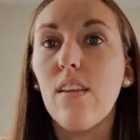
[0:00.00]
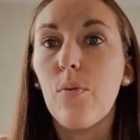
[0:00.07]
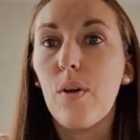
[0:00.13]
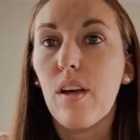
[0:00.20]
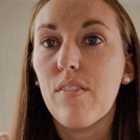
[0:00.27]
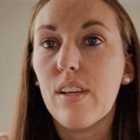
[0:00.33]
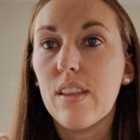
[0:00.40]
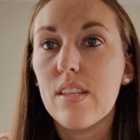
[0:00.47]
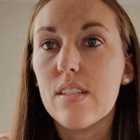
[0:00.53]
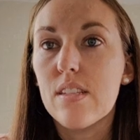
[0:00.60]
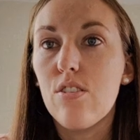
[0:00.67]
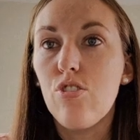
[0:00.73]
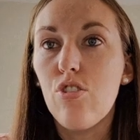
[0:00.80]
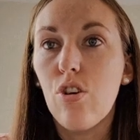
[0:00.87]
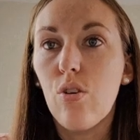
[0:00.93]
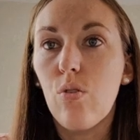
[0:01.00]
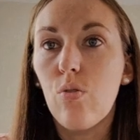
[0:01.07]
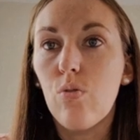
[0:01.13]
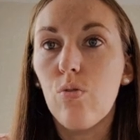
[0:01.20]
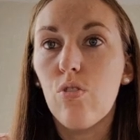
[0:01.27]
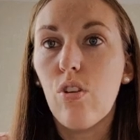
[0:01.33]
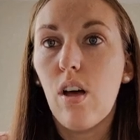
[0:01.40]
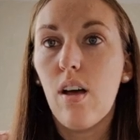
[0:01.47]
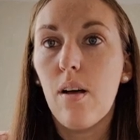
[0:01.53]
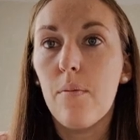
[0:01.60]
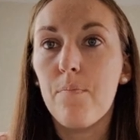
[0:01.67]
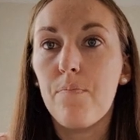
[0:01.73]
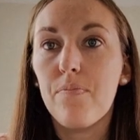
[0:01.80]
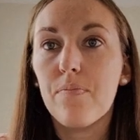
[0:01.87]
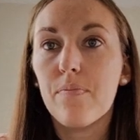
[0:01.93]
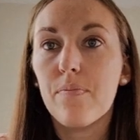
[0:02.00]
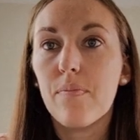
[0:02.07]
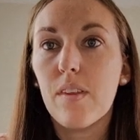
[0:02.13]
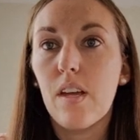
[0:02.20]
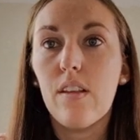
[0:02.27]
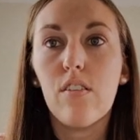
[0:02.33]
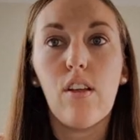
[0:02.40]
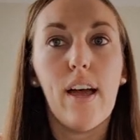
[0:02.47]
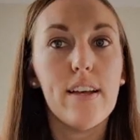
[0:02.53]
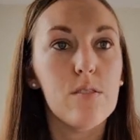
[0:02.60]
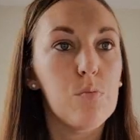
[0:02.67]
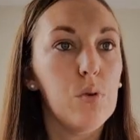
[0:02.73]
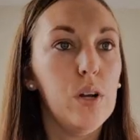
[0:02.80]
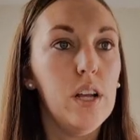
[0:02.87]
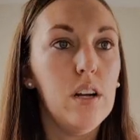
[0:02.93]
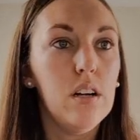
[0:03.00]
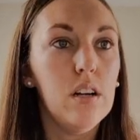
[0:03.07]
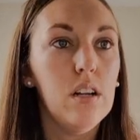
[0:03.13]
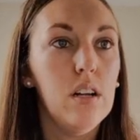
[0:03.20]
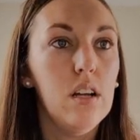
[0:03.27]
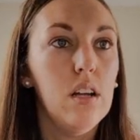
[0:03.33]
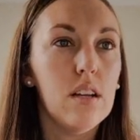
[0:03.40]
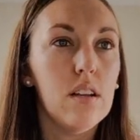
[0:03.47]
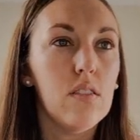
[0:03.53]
And then we have like this nose um nasal aspirator.